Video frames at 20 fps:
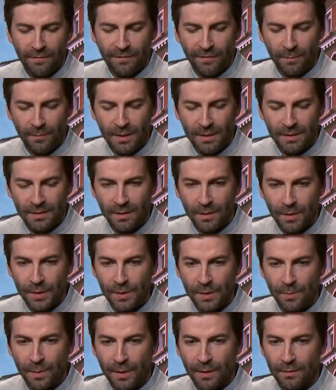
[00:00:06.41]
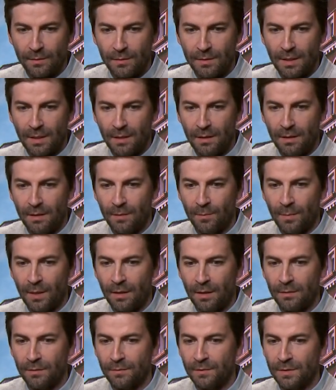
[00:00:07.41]
For me, it's always about taking him
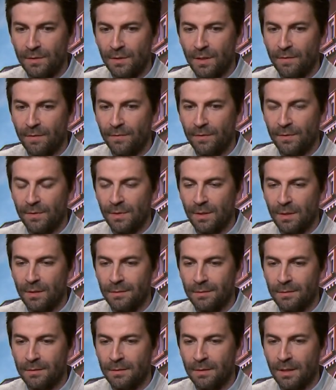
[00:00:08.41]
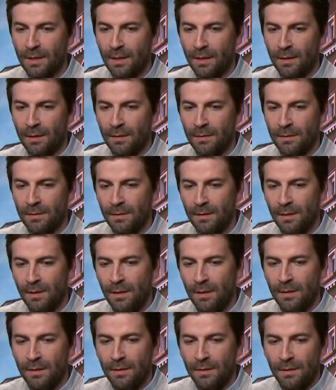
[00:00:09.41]
out of his comfort zone and
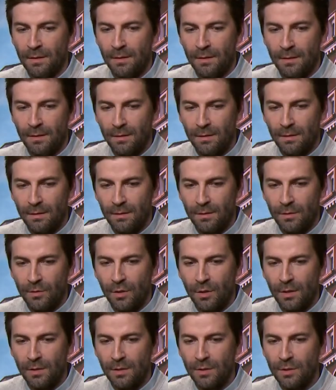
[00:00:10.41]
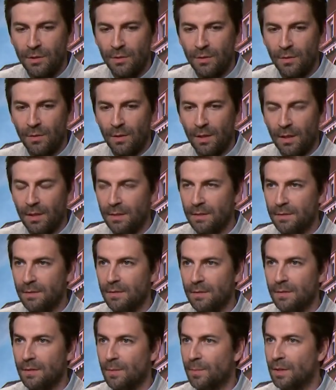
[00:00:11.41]
trying to show
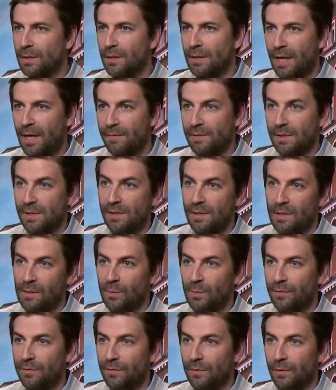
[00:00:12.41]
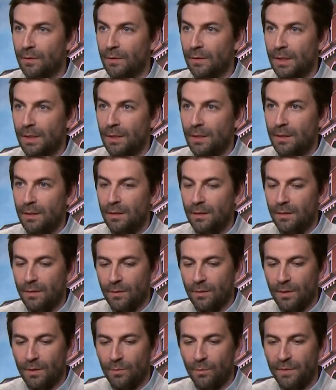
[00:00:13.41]
audiences something that they haven't seen before, you
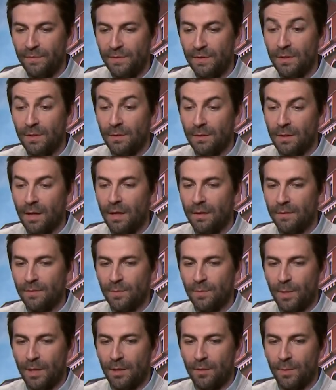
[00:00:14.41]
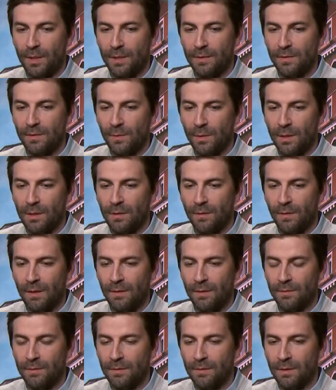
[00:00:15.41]
know? And we've seen a lot of Spider-Man swinging
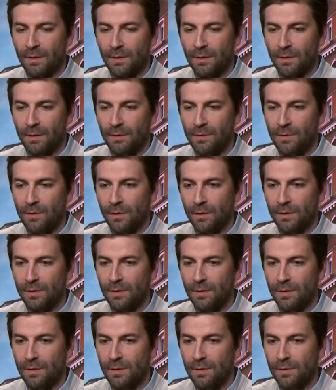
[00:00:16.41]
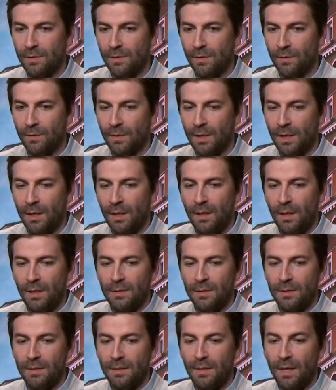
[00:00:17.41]
around New York City, so
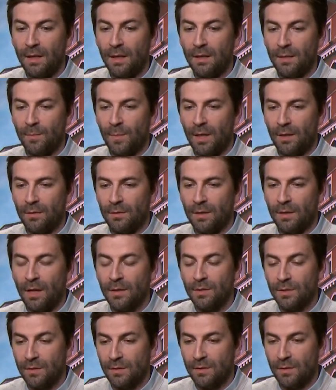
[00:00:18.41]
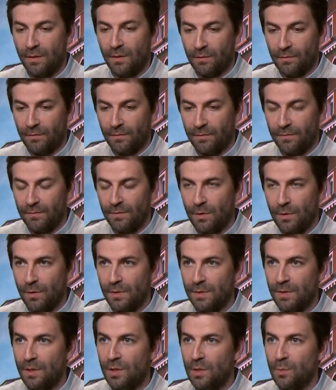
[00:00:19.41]
to get him out, not just of New
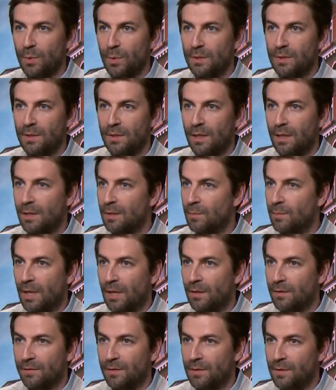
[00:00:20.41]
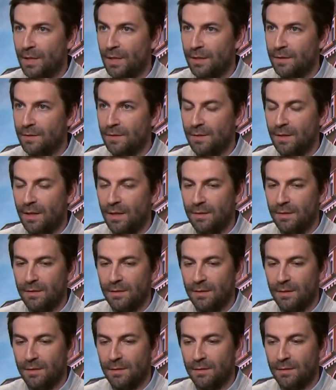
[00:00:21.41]
York City, but to get him out of the United
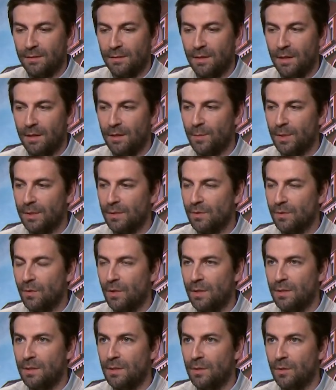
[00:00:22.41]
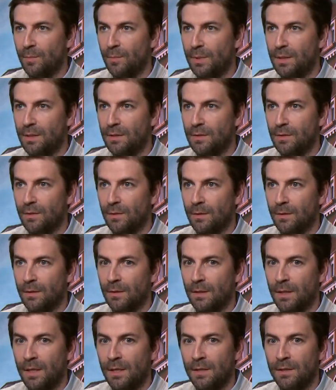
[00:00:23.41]
States and take him on this crazy European
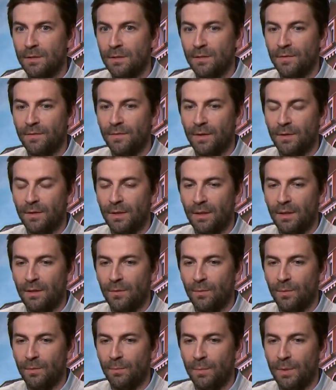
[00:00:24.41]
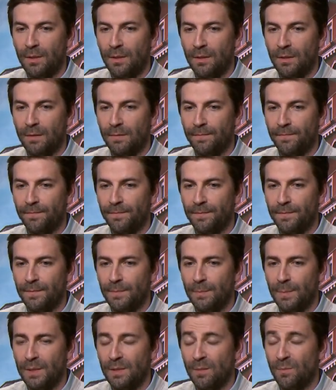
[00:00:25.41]
tour just felt like it would be
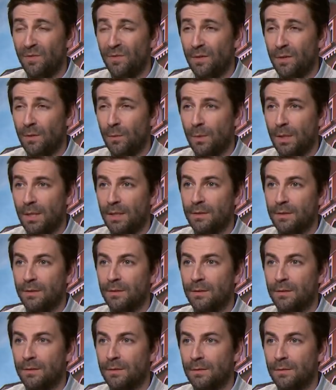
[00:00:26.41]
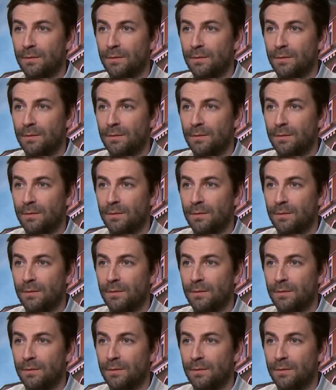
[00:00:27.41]
something fun to watch.